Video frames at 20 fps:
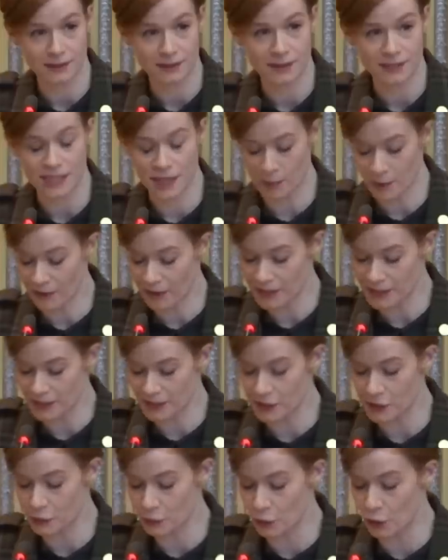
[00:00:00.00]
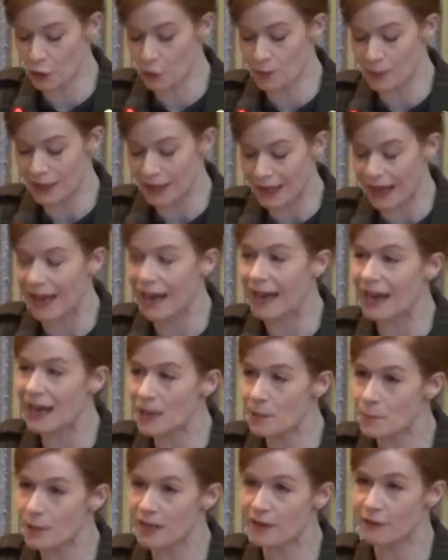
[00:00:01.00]
Some of us in this room
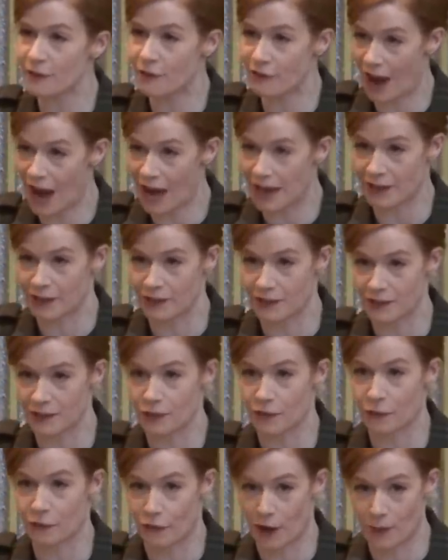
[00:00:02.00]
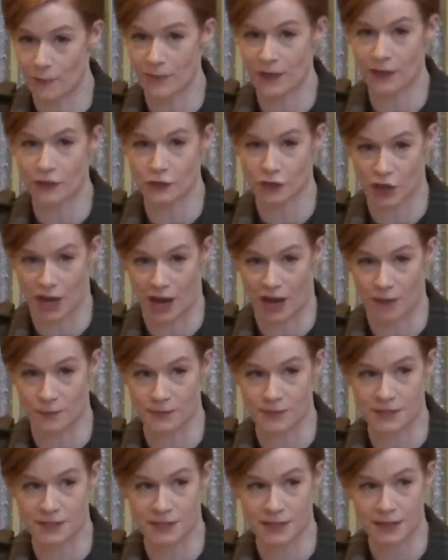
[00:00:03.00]
can be fired from their
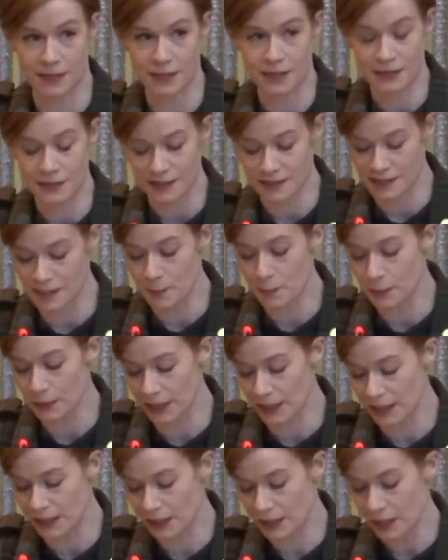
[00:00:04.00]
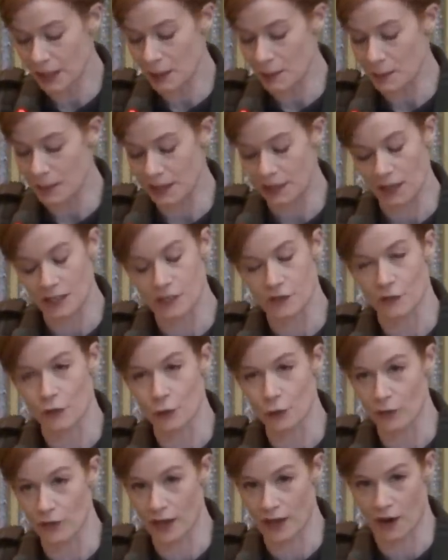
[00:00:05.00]
jobs simply because of
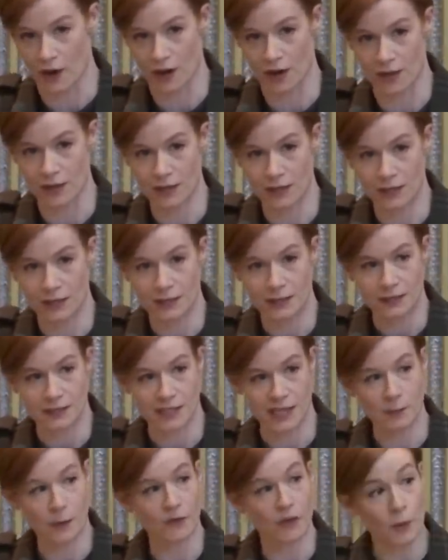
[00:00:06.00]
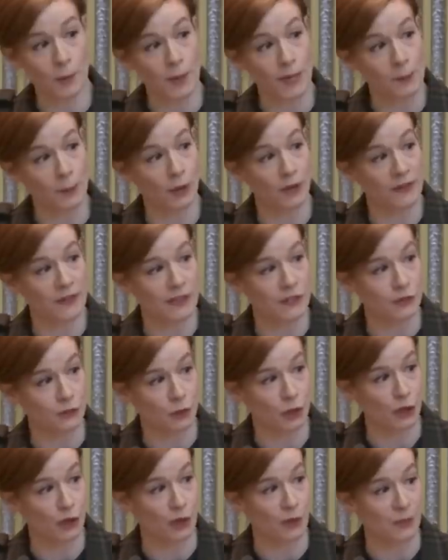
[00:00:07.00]
who they are. Some of the people in this
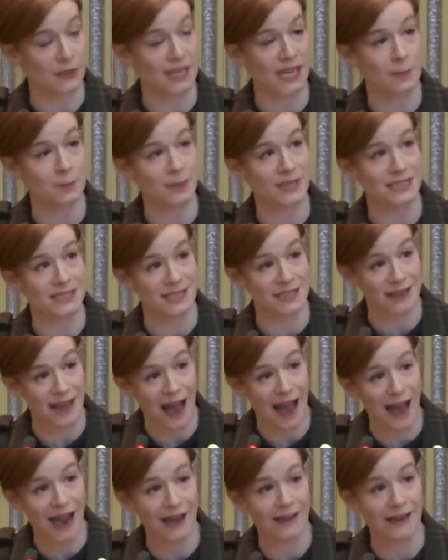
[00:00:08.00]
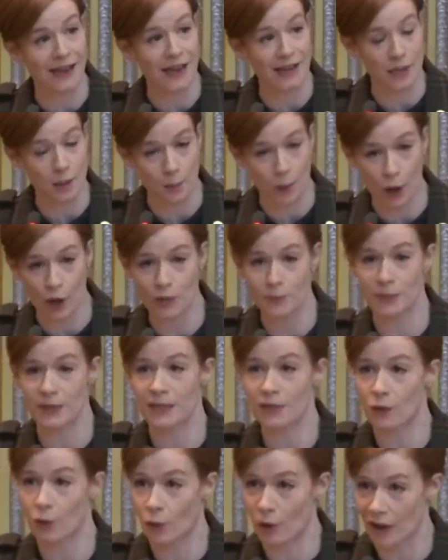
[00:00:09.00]
room can be denied an
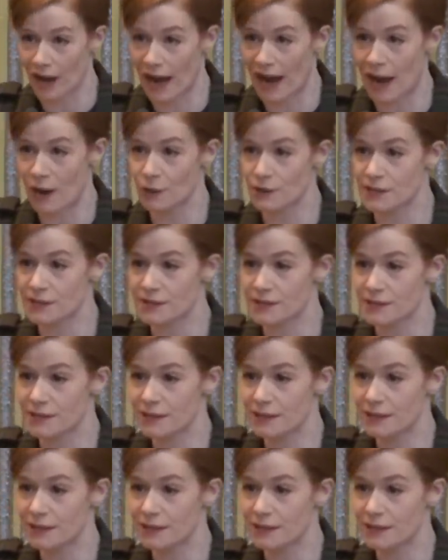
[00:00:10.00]
apartment or a house,